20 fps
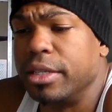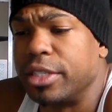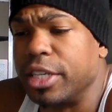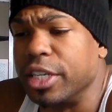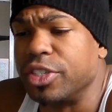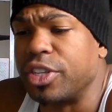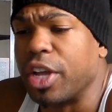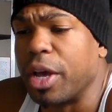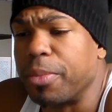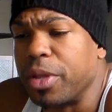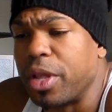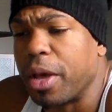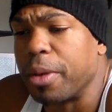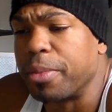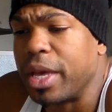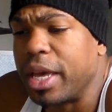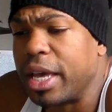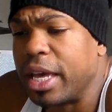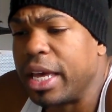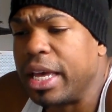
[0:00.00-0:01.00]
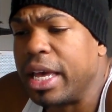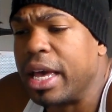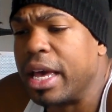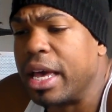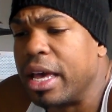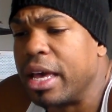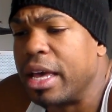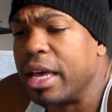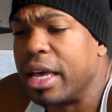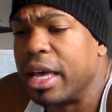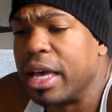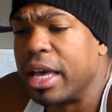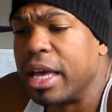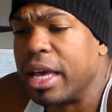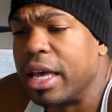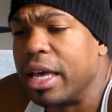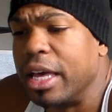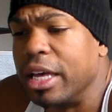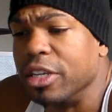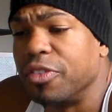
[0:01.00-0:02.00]
Says WWE
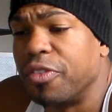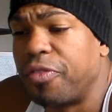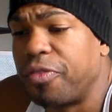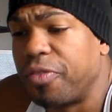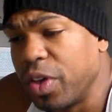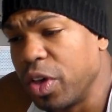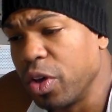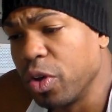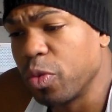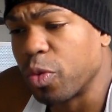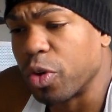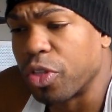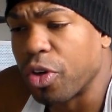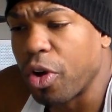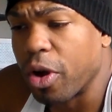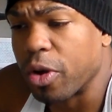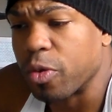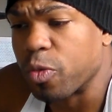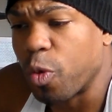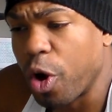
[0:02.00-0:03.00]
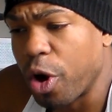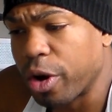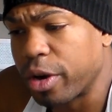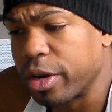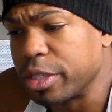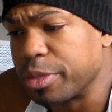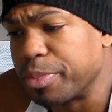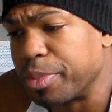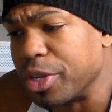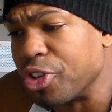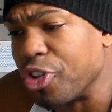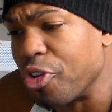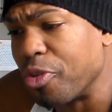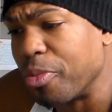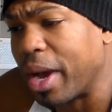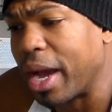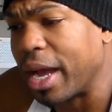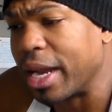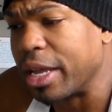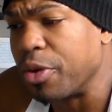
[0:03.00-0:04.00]
is filled with hard workers, but
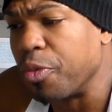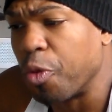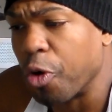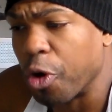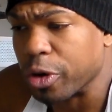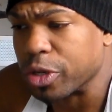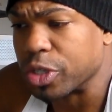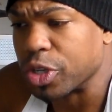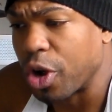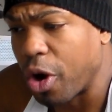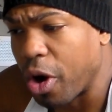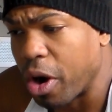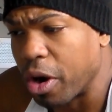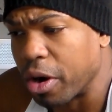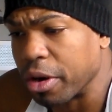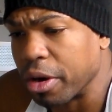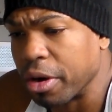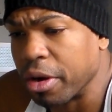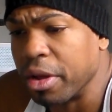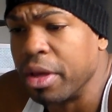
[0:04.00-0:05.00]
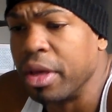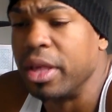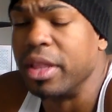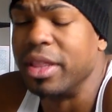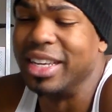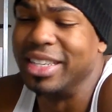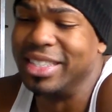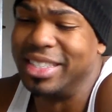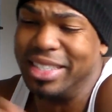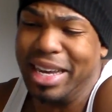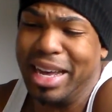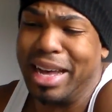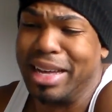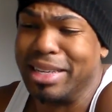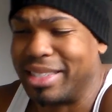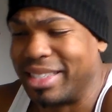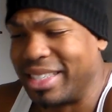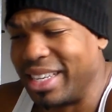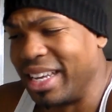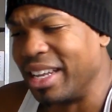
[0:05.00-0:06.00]
nobody works harder than
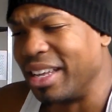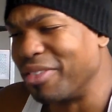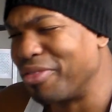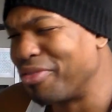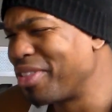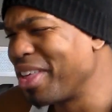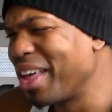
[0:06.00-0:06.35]
John Cena.